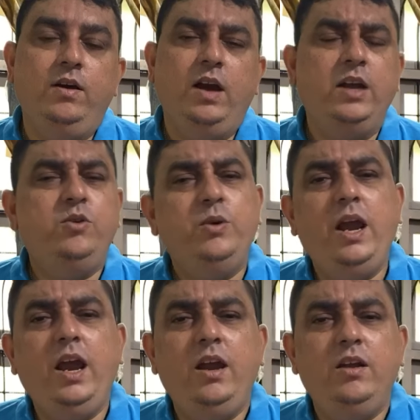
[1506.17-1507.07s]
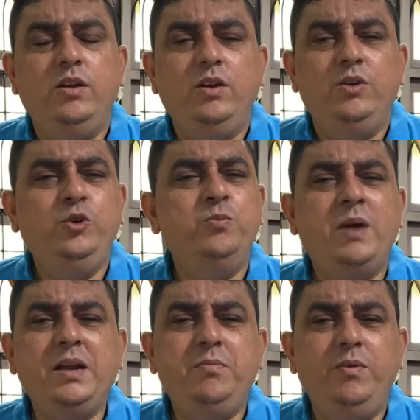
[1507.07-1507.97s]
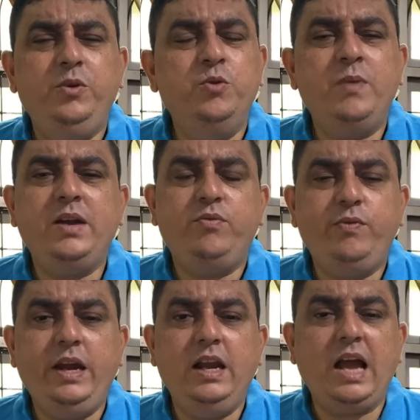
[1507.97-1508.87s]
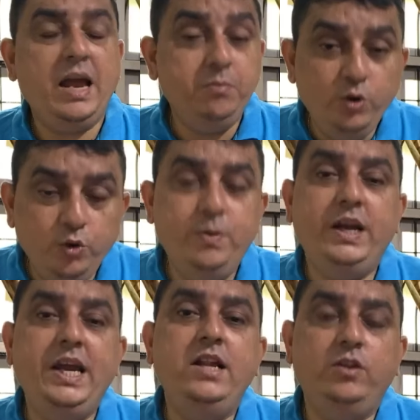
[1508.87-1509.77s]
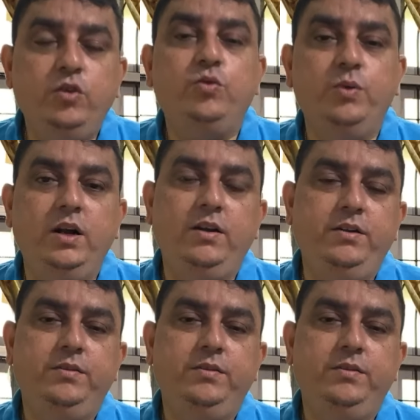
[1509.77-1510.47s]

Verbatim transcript: And today, you might, you might feel I'm nobody in this world.